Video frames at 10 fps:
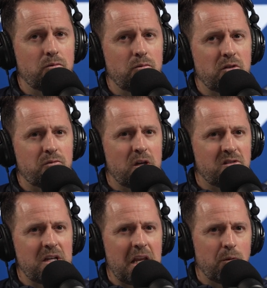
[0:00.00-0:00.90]
is
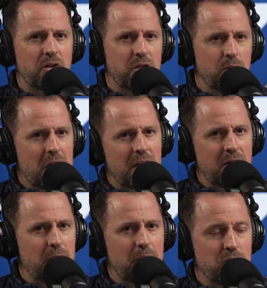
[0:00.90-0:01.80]
resonating with you and how
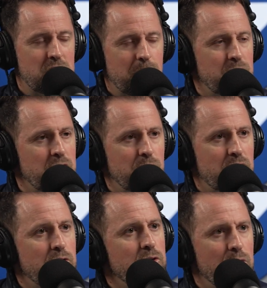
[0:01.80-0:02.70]
they maybe shaped you
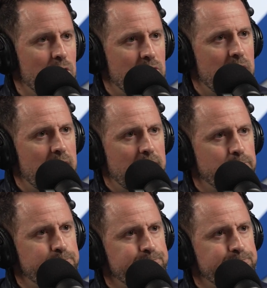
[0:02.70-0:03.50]
to who you are today?